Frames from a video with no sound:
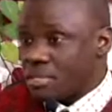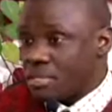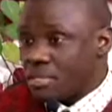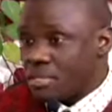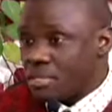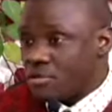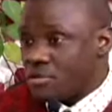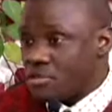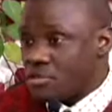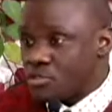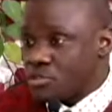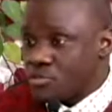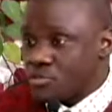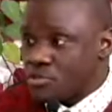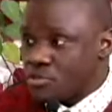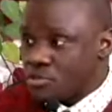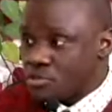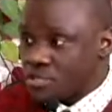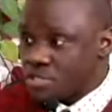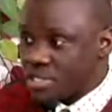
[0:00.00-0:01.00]
he was
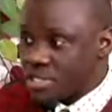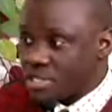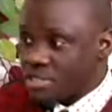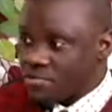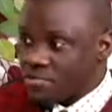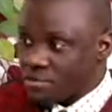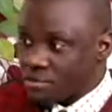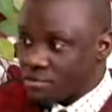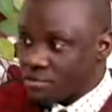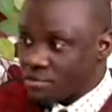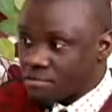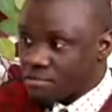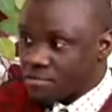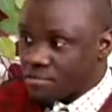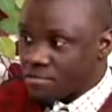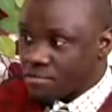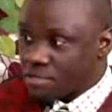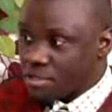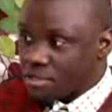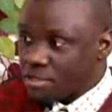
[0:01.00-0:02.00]
supposed to study for
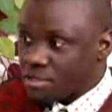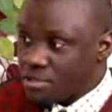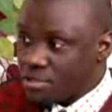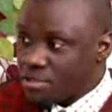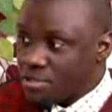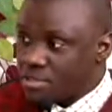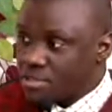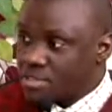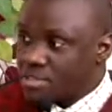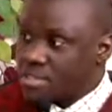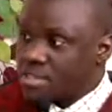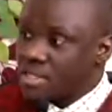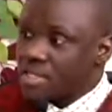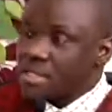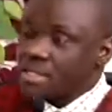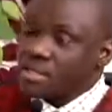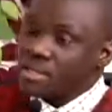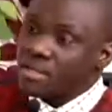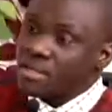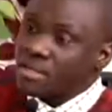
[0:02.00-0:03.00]
3 years,
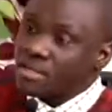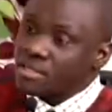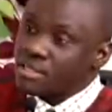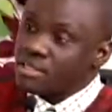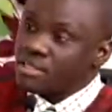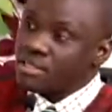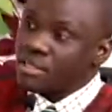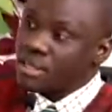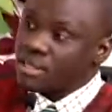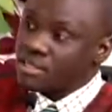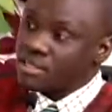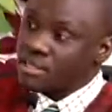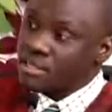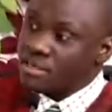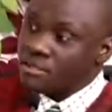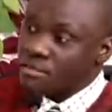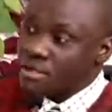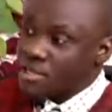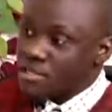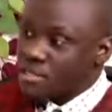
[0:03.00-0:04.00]
and then he had a
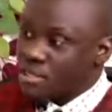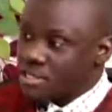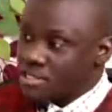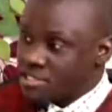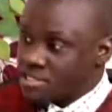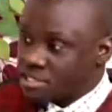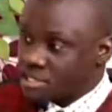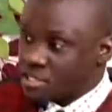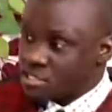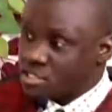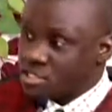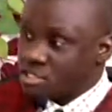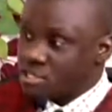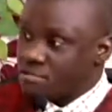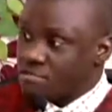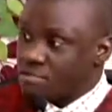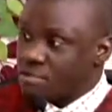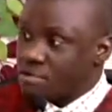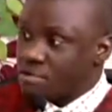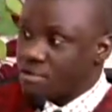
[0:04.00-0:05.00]
1-year extension
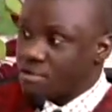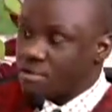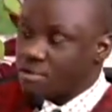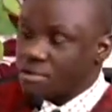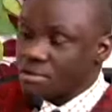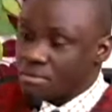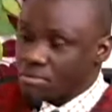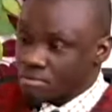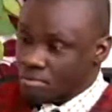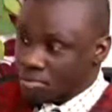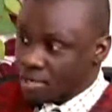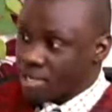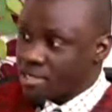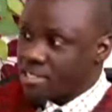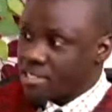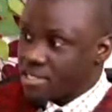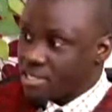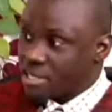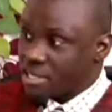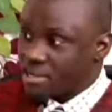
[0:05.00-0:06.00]
for
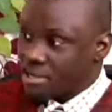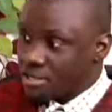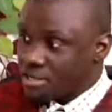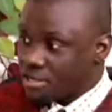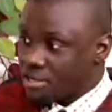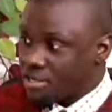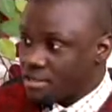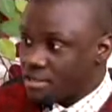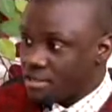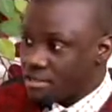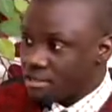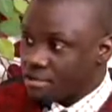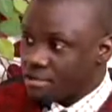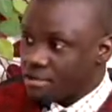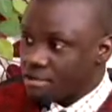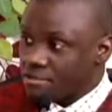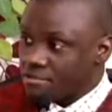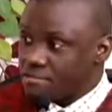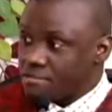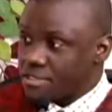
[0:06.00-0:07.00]
practical
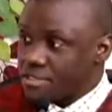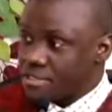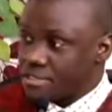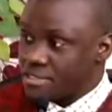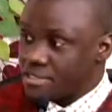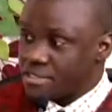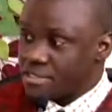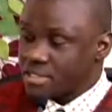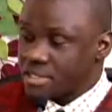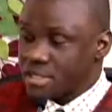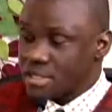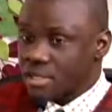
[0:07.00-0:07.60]
things.